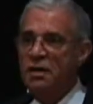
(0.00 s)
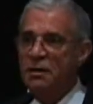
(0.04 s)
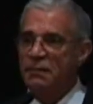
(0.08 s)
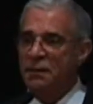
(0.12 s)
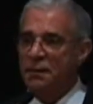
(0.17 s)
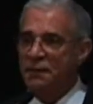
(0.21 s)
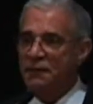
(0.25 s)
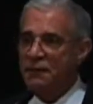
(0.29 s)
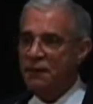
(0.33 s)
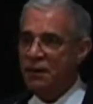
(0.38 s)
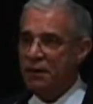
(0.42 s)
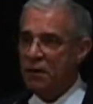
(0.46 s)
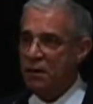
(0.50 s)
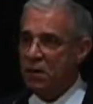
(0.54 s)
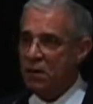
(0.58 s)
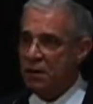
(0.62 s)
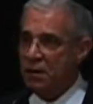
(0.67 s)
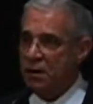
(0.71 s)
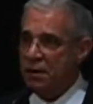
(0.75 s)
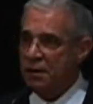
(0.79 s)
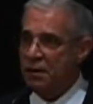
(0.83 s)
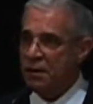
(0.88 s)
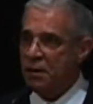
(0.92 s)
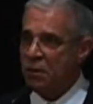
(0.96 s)
but there
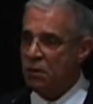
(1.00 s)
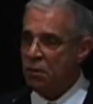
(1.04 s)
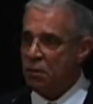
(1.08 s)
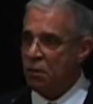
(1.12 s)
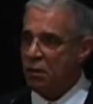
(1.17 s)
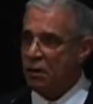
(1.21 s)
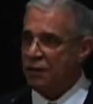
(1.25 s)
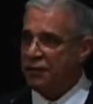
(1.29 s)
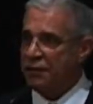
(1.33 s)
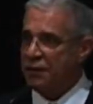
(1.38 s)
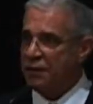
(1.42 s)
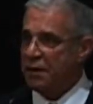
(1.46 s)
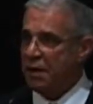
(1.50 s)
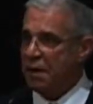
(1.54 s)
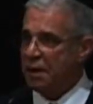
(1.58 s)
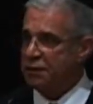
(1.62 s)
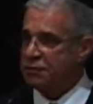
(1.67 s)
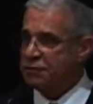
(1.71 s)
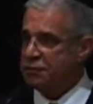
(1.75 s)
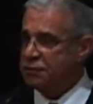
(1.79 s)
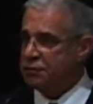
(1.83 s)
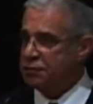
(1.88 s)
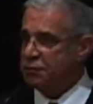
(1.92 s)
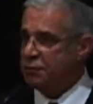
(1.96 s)
are no
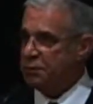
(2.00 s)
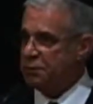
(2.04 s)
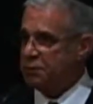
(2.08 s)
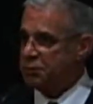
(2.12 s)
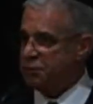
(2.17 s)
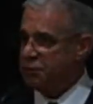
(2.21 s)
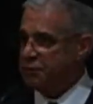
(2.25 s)
Orthodox Jewish